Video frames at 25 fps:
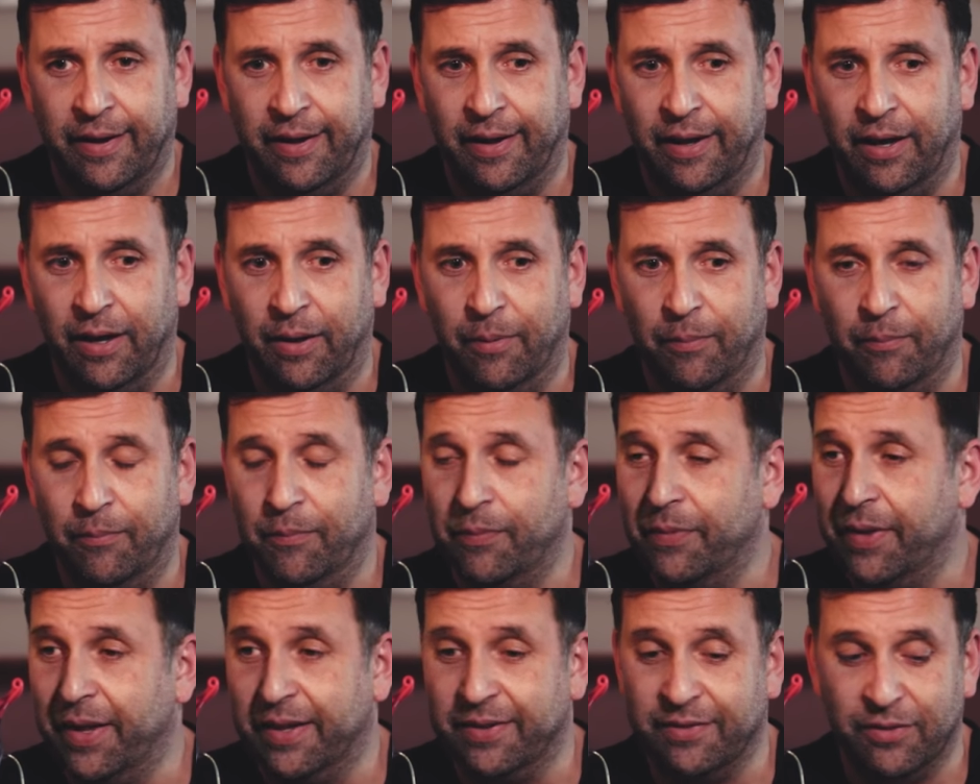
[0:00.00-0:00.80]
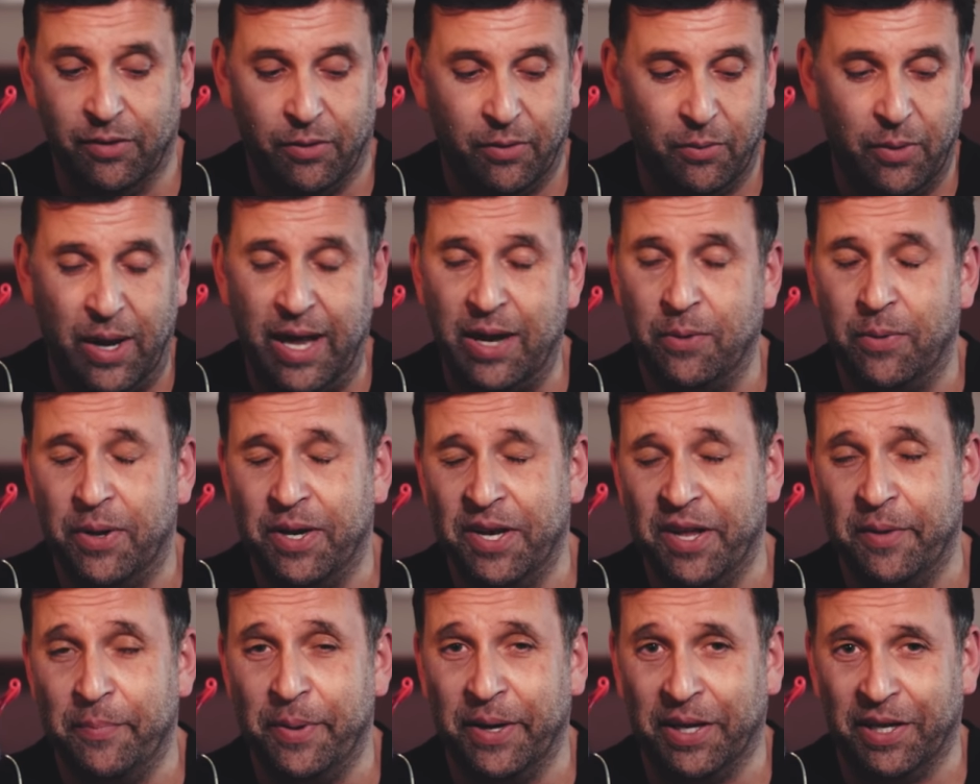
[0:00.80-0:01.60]
Um, it's not anywhere
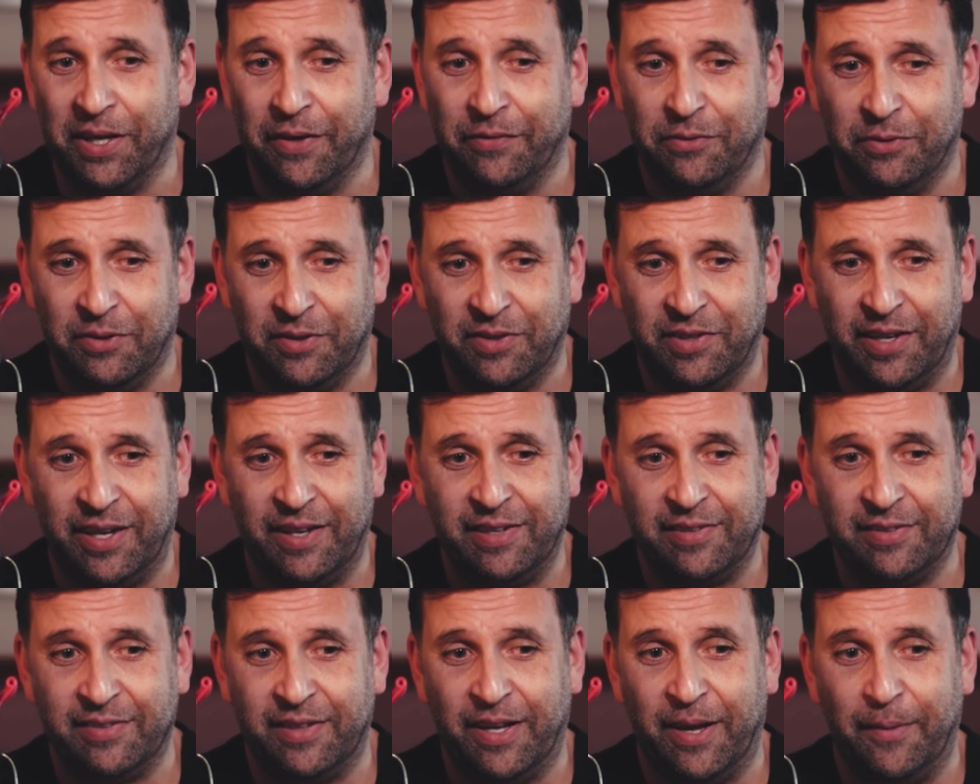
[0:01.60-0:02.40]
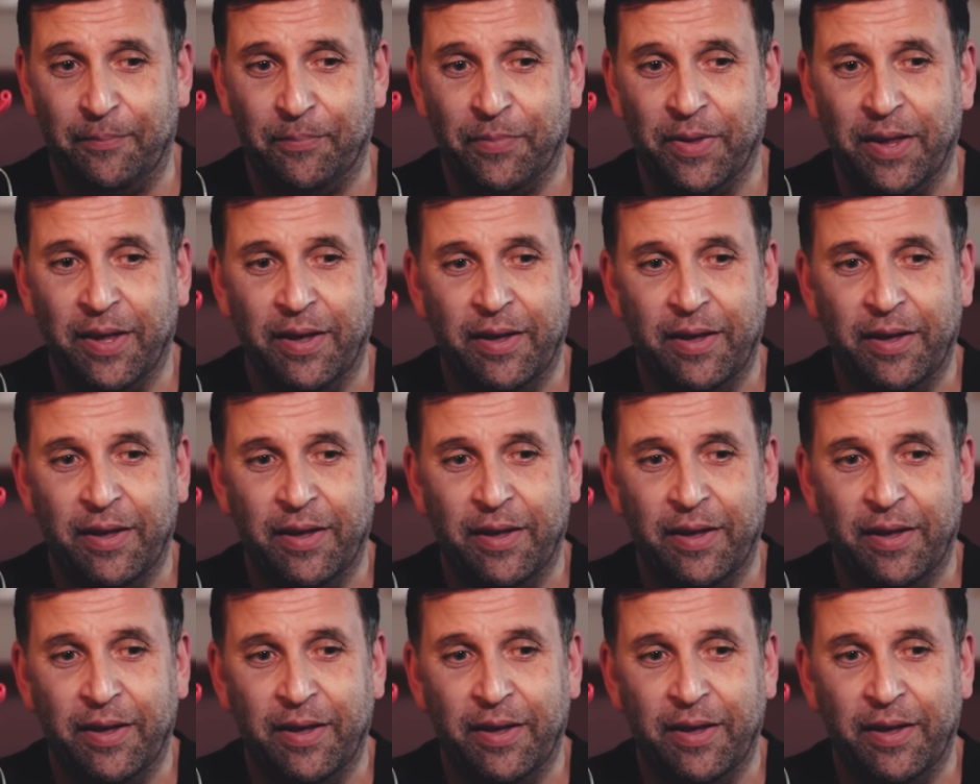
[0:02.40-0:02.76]
near big enough to test that.